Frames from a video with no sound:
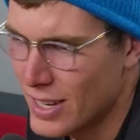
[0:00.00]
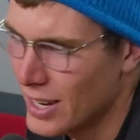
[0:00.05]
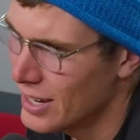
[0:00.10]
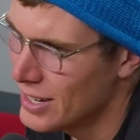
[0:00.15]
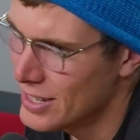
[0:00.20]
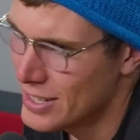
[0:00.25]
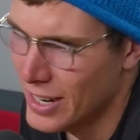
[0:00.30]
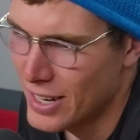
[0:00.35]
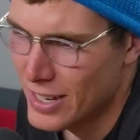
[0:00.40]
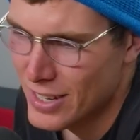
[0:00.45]
You
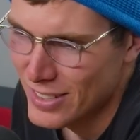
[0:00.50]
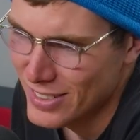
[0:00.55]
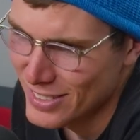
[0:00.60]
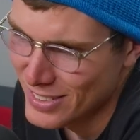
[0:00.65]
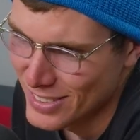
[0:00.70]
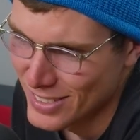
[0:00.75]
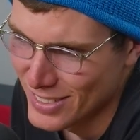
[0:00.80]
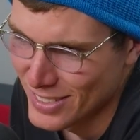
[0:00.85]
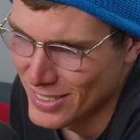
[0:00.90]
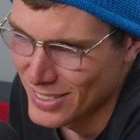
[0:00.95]
got to take it.
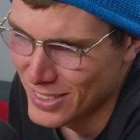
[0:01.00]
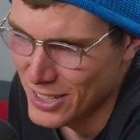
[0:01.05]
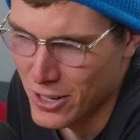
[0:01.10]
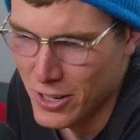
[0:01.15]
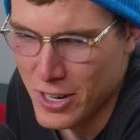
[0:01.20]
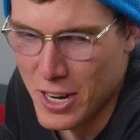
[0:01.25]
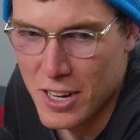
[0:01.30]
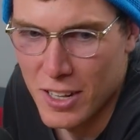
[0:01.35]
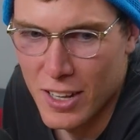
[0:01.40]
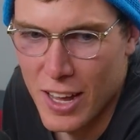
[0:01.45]
You
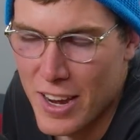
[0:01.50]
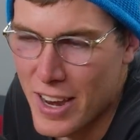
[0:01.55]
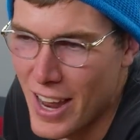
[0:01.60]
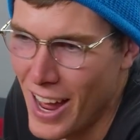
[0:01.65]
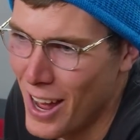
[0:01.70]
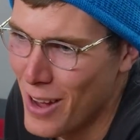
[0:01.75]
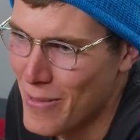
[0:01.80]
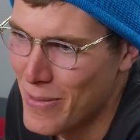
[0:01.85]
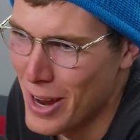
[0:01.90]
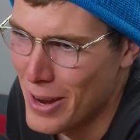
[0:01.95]
don't need to lay
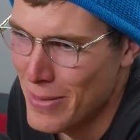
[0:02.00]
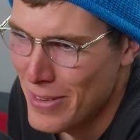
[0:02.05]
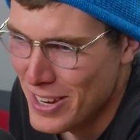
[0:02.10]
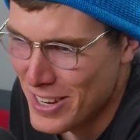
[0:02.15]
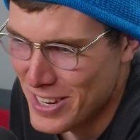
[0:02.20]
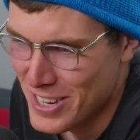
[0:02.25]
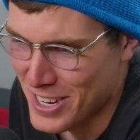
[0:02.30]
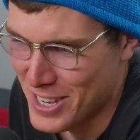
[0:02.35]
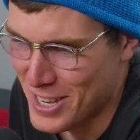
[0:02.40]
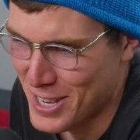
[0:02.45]
down, maybe.
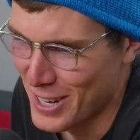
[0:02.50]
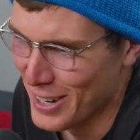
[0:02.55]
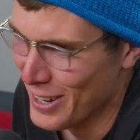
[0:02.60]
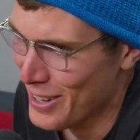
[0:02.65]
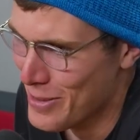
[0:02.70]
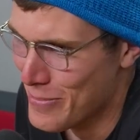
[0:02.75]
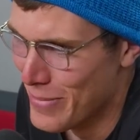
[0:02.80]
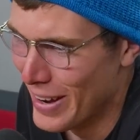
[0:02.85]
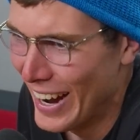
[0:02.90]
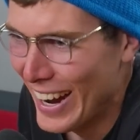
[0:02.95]
You just sit
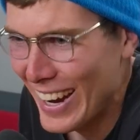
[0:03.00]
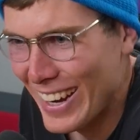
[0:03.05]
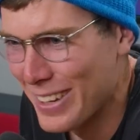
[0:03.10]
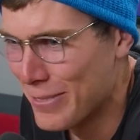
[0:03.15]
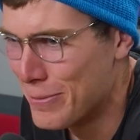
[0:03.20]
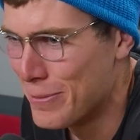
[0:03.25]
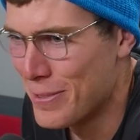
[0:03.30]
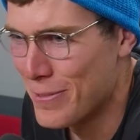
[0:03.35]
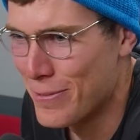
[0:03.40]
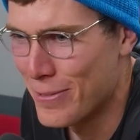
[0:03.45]
on the back
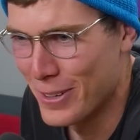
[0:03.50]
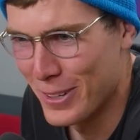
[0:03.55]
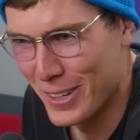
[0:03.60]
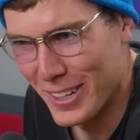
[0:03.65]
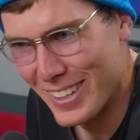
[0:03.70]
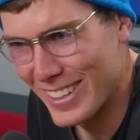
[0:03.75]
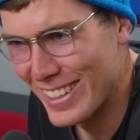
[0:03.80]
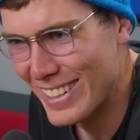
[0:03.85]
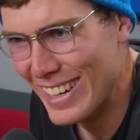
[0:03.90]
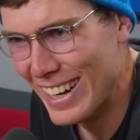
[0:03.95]
if you feel
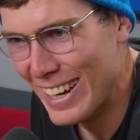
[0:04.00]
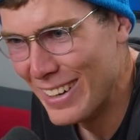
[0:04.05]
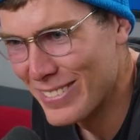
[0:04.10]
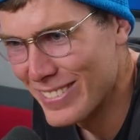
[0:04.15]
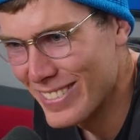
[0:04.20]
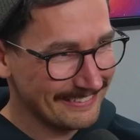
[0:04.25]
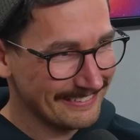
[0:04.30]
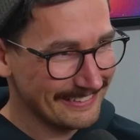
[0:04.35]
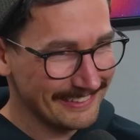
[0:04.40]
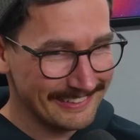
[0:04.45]
good enough.
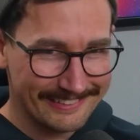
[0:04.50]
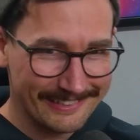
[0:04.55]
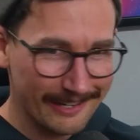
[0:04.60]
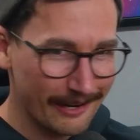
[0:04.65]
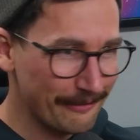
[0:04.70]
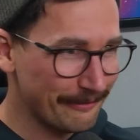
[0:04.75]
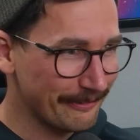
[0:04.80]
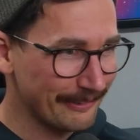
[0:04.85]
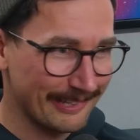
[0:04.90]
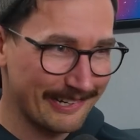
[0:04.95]
Just
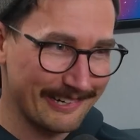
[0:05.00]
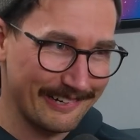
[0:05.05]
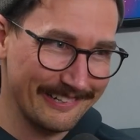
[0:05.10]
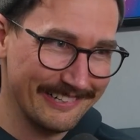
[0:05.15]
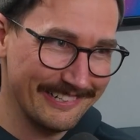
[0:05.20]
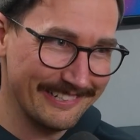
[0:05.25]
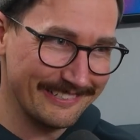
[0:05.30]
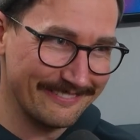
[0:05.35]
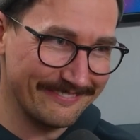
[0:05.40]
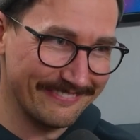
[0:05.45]
go for a
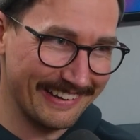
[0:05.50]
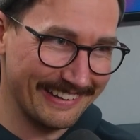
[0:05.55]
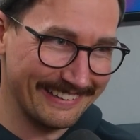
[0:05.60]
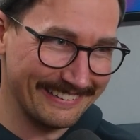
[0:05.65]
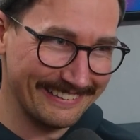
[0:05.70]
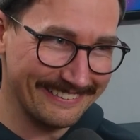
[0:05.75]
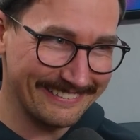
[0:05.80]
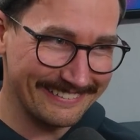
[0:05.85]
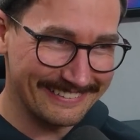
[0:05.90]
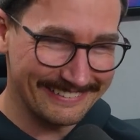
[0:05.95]
cruise, mate.
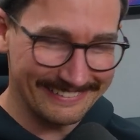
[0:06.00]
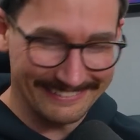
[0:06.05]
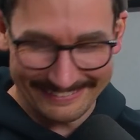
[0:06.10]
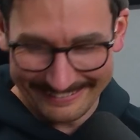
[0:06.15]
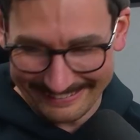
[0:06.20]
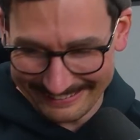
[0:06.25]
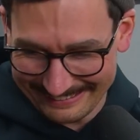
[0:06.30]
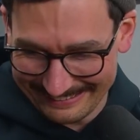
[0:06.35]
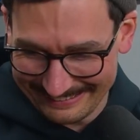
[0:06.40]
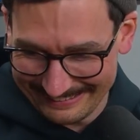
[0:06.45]
There's
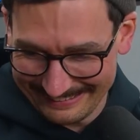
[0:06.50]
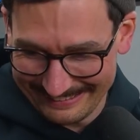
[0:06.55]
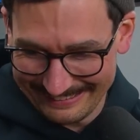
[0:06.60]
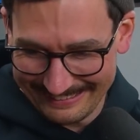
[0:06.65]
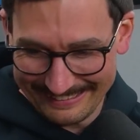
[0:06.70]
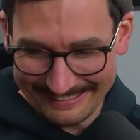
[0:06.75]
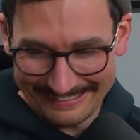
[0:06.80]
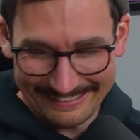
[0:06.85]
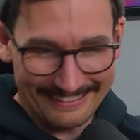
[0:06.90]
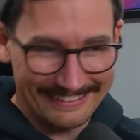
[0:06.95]
like,
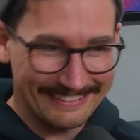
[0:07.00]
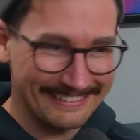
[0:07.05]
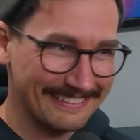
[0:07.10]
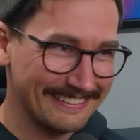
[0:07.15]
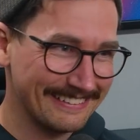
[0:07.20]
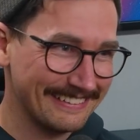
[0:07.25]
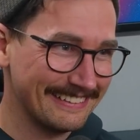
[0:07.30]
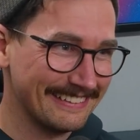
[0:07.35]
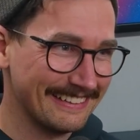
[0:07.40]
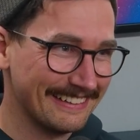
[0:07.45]
I
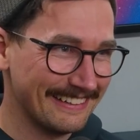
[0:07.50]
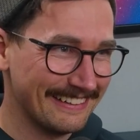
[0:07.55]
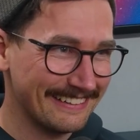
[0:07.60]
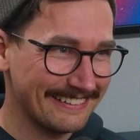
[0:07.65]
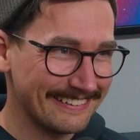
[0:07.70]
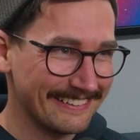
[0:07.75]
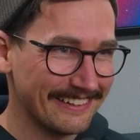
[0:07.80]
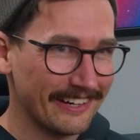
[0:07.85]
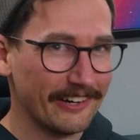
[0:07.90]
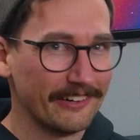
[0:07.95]

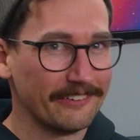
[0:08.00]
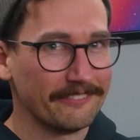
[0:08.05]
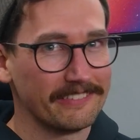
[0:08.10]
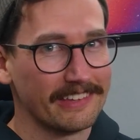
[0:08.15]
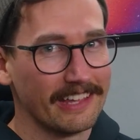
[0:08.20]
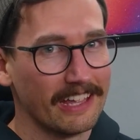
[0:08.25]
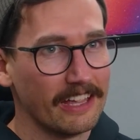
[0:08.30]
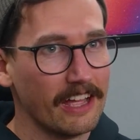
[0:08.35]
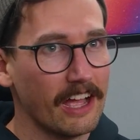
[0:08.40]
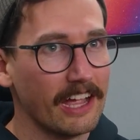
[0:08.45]
don't know.
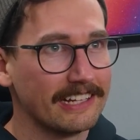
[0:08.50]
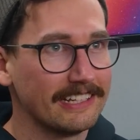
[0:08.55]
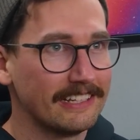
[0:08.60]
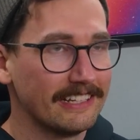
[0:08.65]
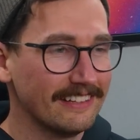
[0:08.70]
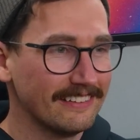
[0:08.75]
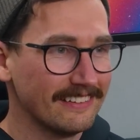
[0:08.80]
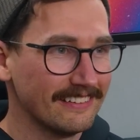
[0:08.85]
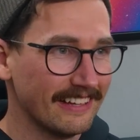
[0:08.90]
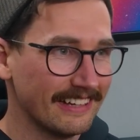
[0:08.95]
I
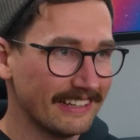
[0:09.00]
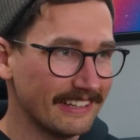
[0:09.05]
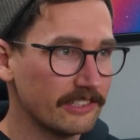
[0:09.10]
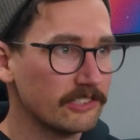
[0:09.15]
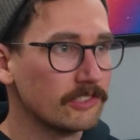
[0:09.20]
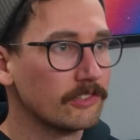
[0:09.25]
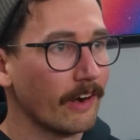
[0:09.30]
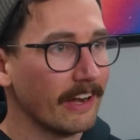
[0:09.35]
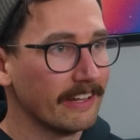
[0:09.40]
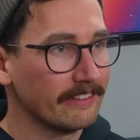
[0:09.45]
get, like,
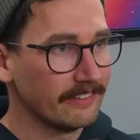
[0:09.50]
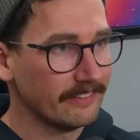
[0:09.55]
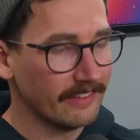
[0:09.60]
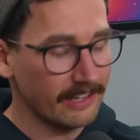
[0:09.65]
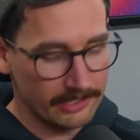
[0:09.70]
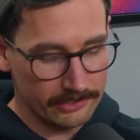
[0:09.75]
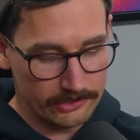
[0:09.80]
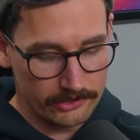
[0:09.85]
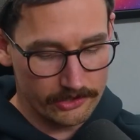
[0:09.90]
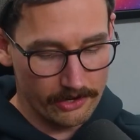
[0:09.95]
it's great that
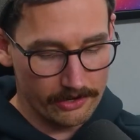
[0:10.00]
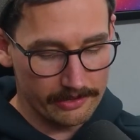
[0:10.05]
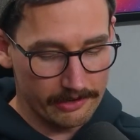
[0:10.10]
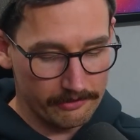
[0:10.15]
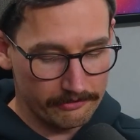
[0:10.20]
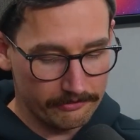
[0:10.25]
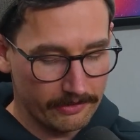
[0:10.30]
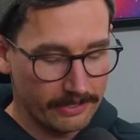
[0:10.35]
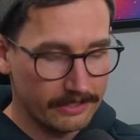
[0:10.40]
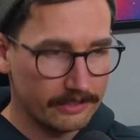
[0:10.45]
they can show
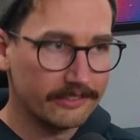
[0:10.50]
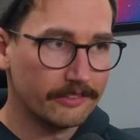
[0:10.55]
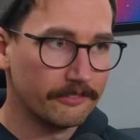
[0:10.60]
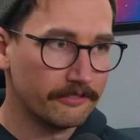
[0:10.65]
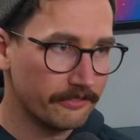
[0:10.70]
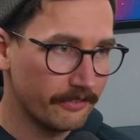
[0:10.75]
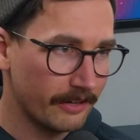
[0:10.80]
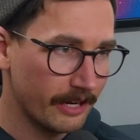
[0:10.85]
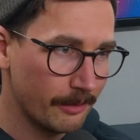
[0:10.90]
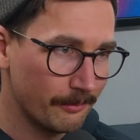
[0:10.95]
their friends
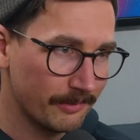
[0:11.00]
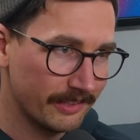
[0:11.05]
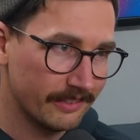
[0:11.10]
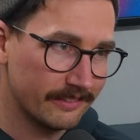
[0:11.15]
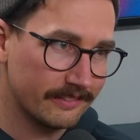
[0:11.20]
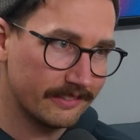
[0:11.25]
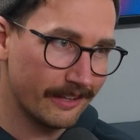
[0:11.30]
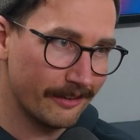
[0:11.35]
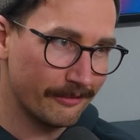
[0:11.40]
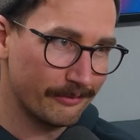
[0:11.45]
and family
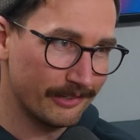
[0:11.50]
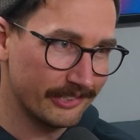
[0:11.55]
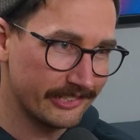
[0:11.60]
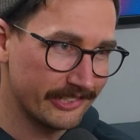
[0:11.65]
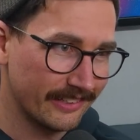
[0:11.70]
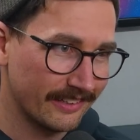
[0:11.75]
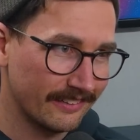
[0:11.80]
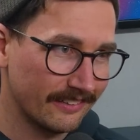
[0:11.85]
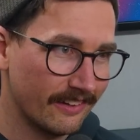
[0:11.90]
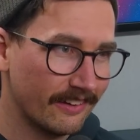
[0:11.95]
and stuff
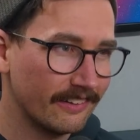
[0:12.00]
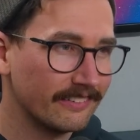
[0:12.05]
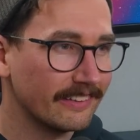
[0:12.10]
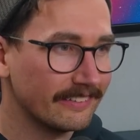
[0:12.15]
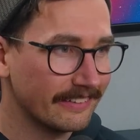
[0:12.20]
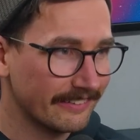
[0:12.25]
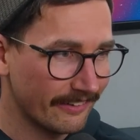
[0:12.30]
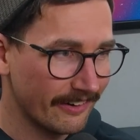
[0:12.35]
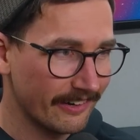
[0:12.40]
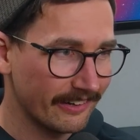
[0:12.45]
watching along
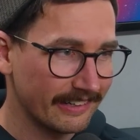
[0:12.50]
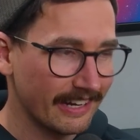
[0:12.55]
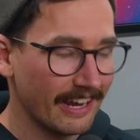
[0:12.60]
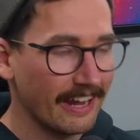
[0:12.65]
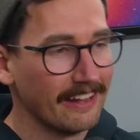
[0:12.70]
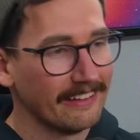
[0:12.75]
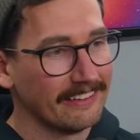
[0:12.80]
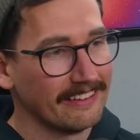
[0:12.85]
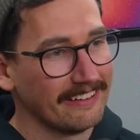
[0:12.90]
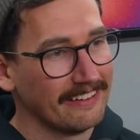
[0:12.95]
that they're
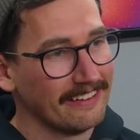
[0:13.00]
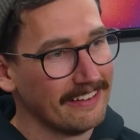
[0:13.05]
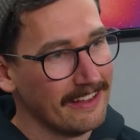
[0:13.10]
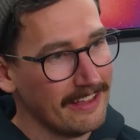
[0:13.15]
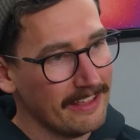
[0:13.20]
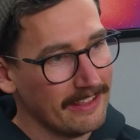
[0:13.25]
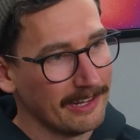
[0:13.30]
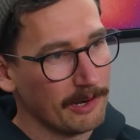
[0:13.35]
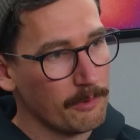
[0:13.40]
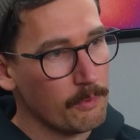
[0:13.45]
okay. They
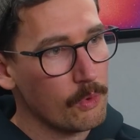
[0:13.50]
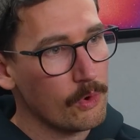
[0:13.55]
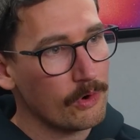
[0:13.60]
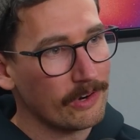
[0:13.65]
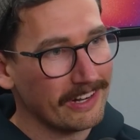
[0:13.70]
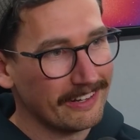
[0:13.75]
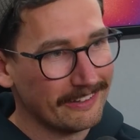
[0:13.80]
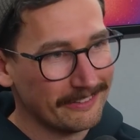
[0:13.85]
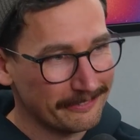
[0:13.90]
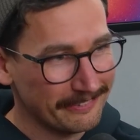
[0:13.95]
can
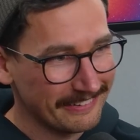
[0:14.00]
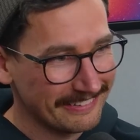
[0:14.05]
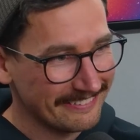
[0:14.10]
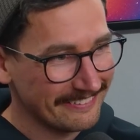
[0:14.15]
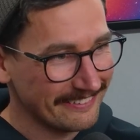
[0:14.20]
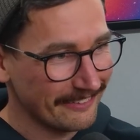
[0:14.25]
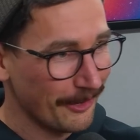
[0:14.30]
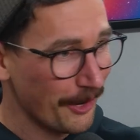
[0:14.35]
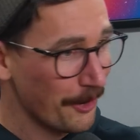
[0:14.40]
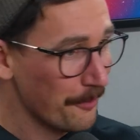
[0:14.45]
walk off
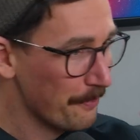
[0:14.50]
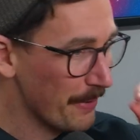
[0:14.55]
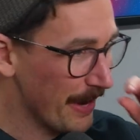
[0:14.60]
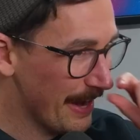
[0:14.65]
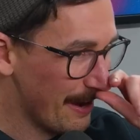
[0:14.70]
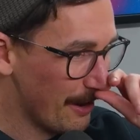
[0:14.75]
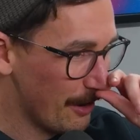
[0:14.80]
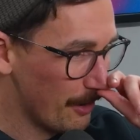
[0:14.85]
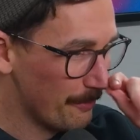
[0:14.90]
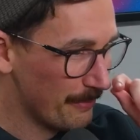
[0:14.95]
under their own
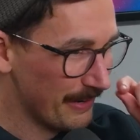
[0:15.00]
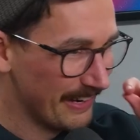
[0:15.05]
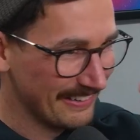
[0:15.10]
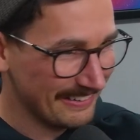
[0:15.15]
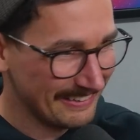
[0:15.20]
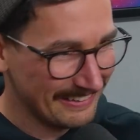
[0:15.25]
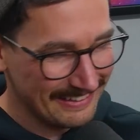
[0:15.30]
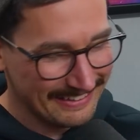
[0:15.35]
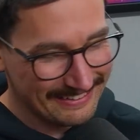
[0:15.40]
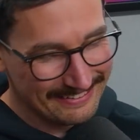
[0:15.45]
power, but
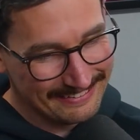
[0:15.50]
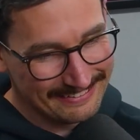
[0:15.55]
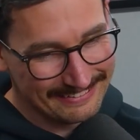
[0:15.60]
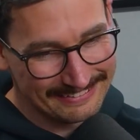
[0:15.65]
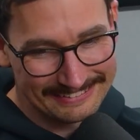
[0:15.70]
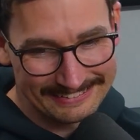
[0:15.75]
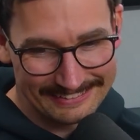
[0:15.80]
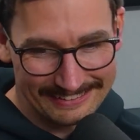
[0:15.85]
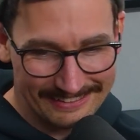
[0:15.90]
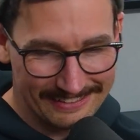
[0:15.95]

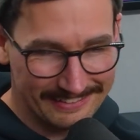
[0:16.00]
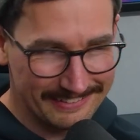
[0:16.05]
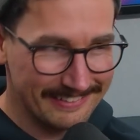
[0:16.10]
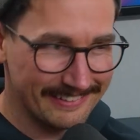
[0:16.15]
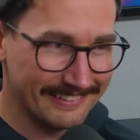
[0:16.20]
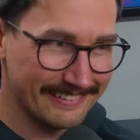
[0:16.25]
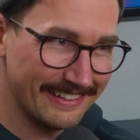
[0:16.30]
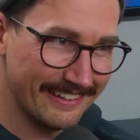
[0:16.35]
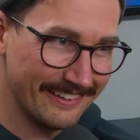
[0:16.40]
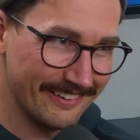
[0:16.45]

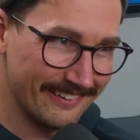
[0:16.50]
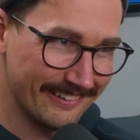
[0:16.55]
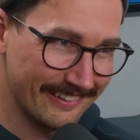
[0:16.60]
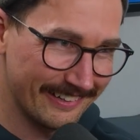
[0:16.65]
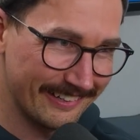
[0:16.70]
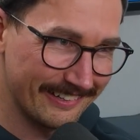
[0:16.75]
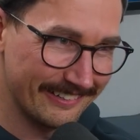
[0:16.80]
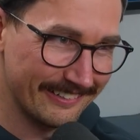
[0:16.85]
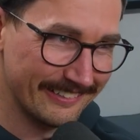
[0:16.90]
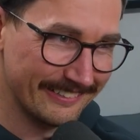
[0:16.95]
just get on
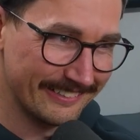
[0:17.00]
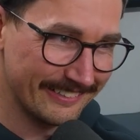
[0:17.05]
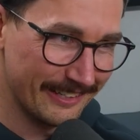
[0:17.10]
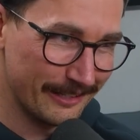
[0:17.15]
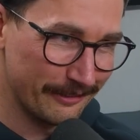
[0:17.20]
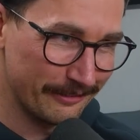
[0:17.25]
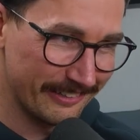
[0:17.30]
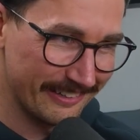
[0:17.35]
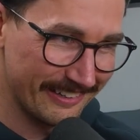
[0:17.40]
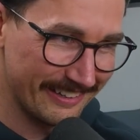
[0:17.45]
and cruise
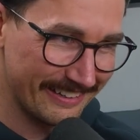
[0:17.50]
off, I